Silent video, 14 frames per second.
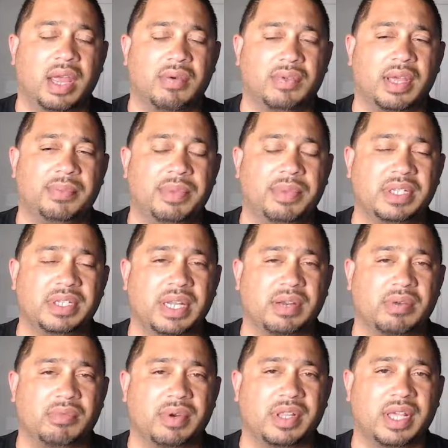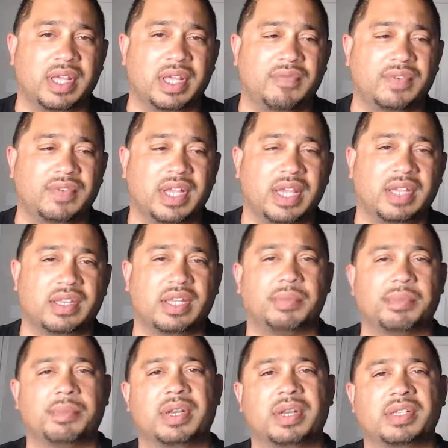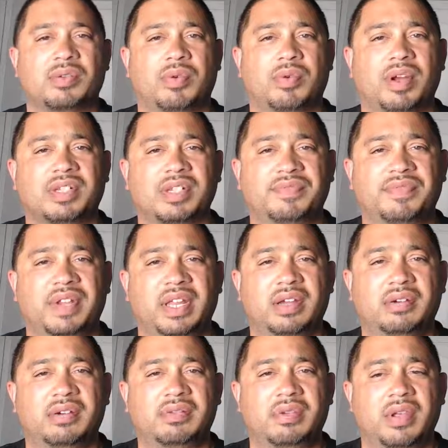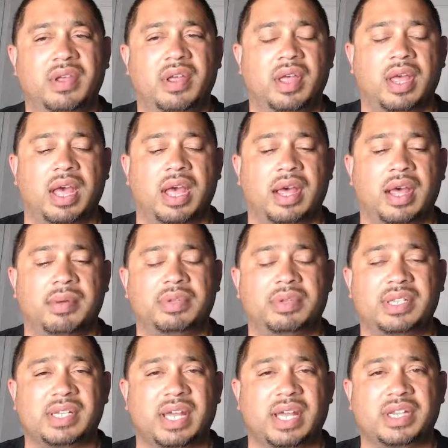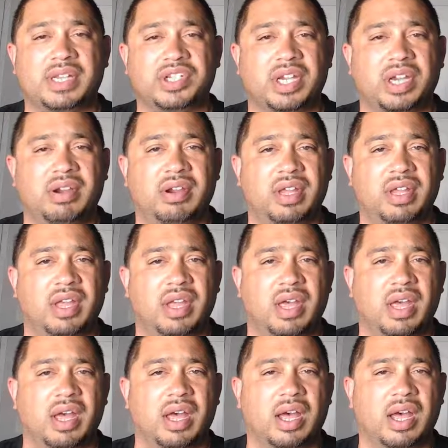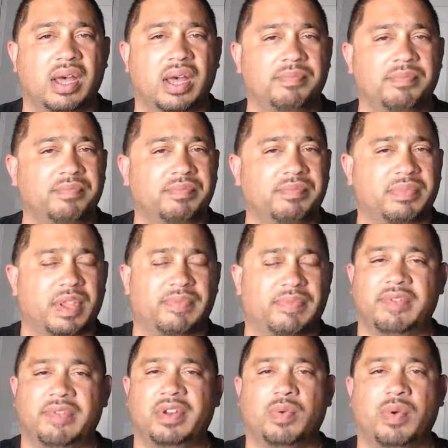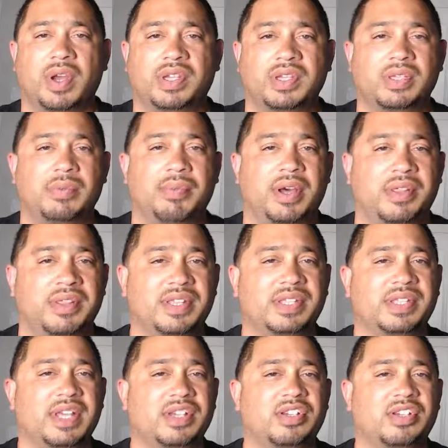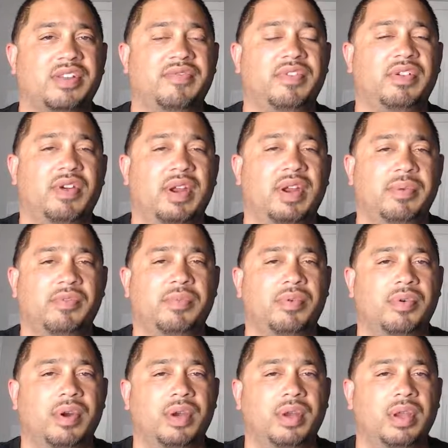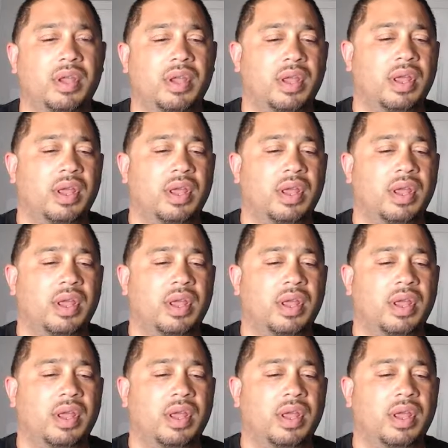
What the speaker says: And with that being said, I want to thank you for taking a couple minutes to watch this video. Please like and share it. If you have any questions about this section of your credit report